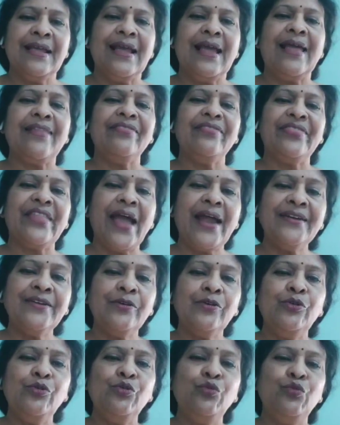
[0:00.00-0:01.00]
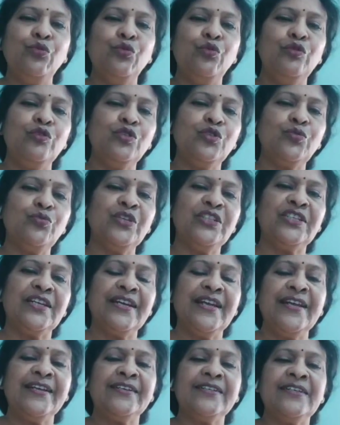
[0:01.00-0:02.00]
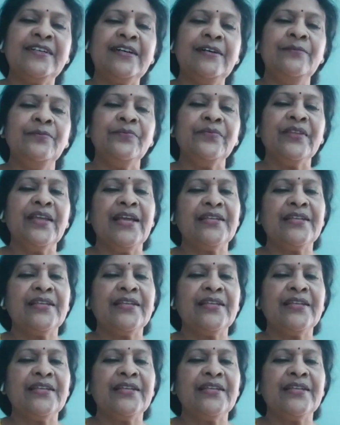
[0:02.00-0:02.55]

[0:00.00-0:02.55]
and that glucose, which later